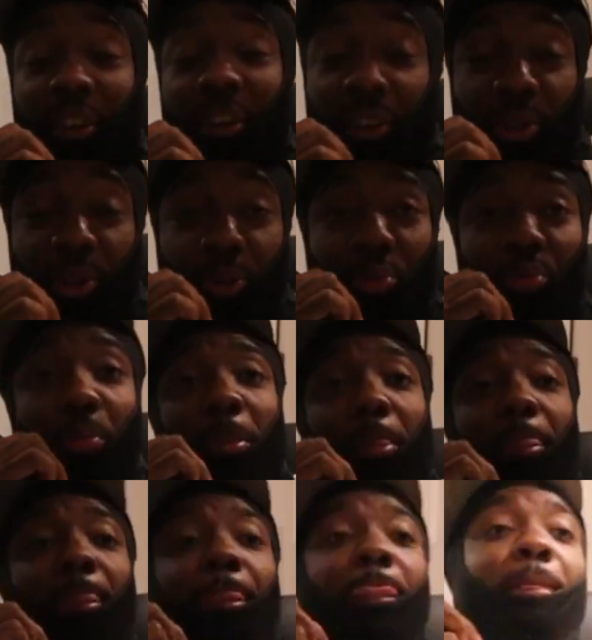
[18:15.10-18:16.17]
do.
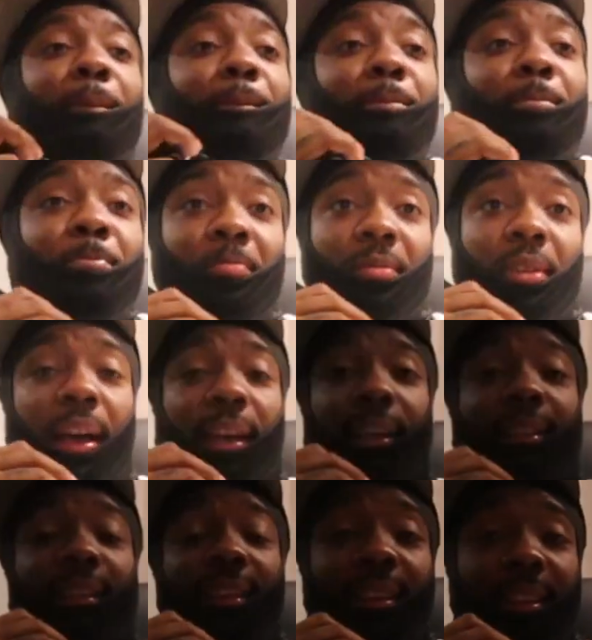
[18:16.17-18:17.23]
Like at
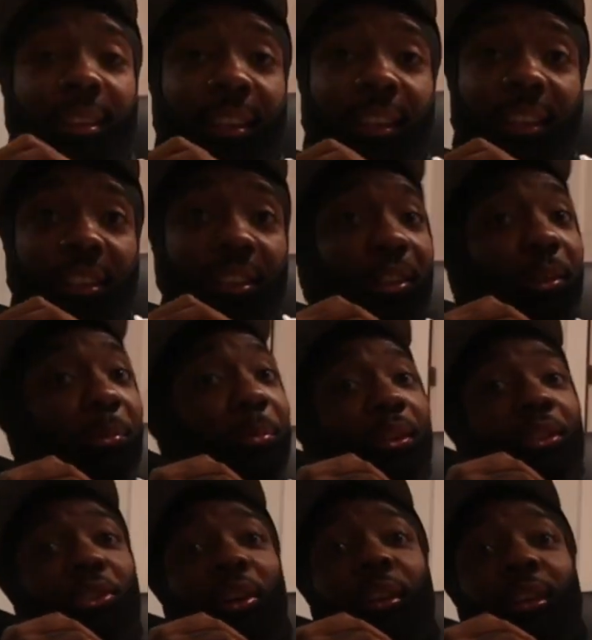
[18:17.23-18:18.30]
the end, he could be
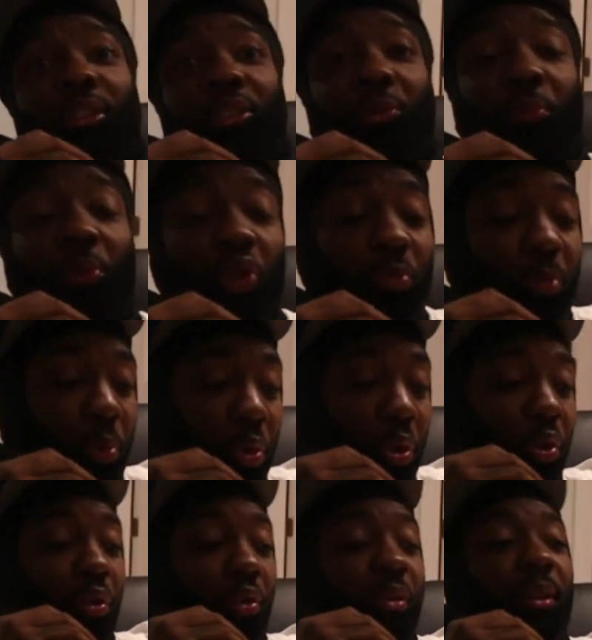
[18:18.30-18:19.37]
trying to prove me
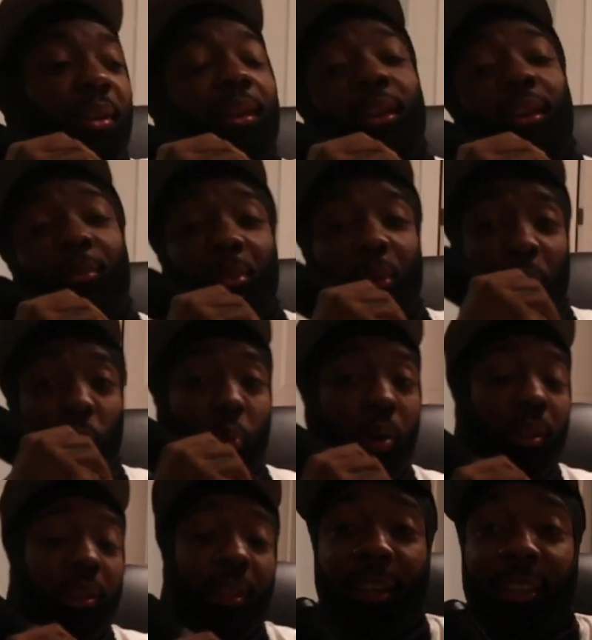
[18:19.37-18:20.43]
wrong. But one
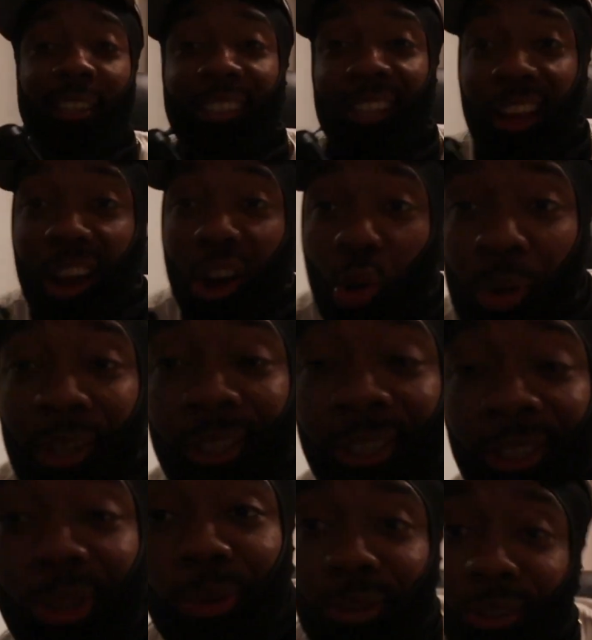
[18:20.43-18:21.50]
thing that's always
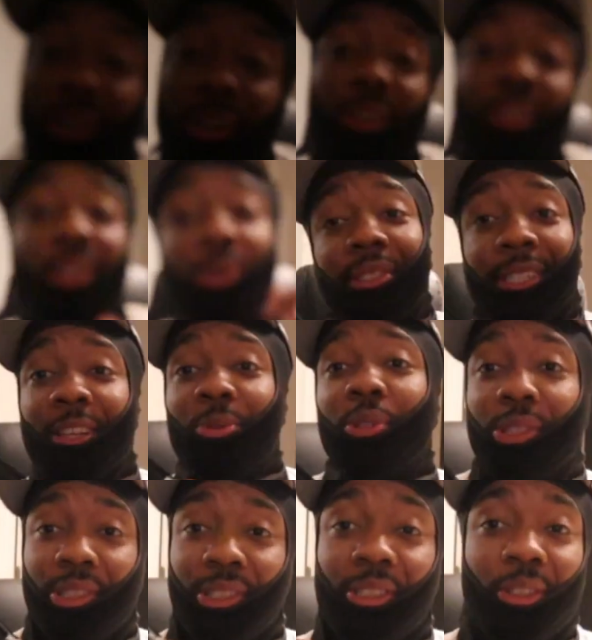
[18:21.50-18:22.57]
gonna turn your
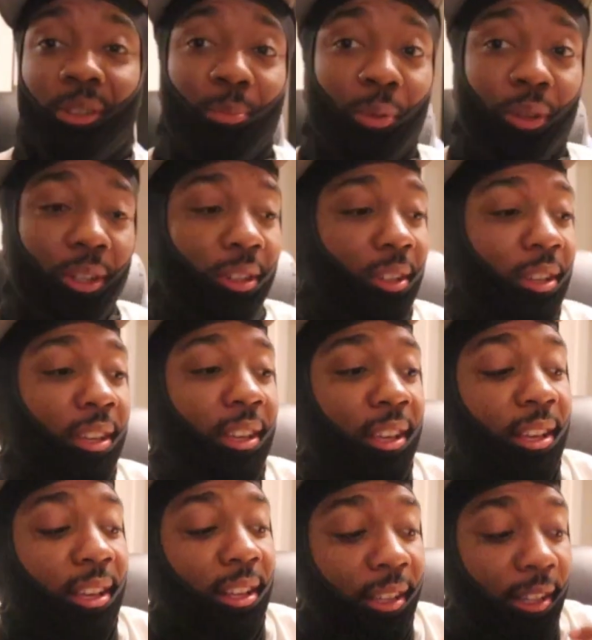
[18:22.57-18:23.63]
sandwiches up, bro,
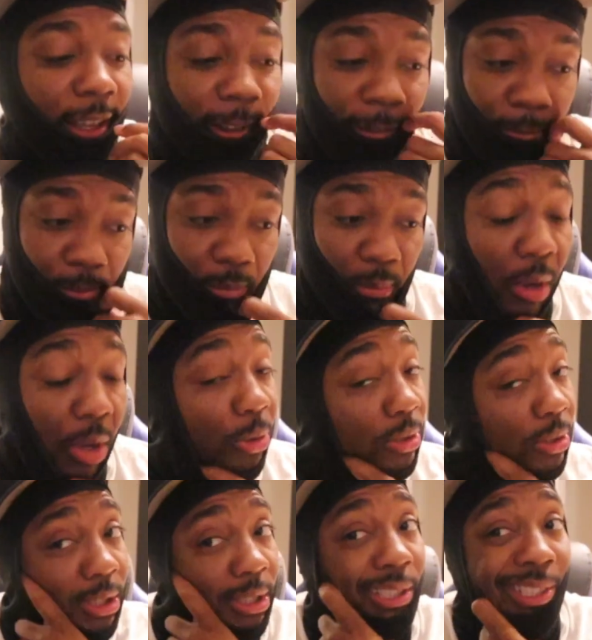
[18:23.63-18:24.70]
that most
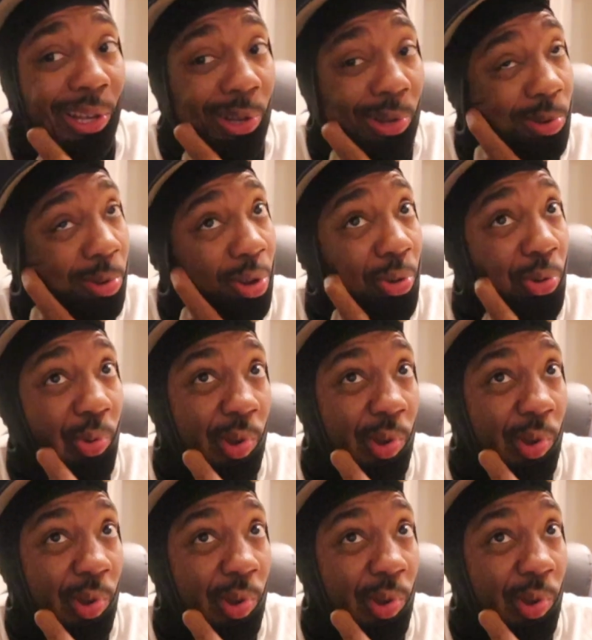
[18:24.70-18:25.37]
niggas don't do